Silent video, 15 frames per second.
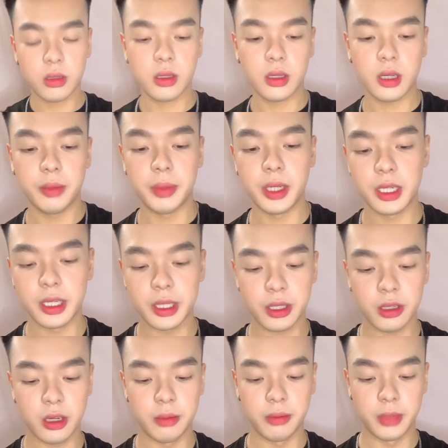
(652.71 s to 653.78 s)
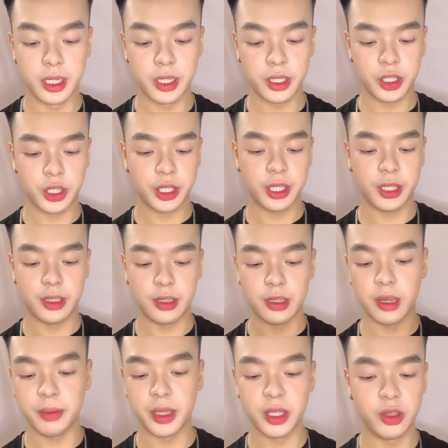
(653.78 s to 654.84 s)
I mean, there's not much to,
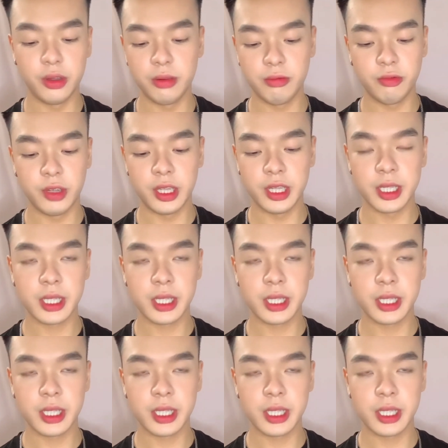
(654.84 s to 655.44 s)
with this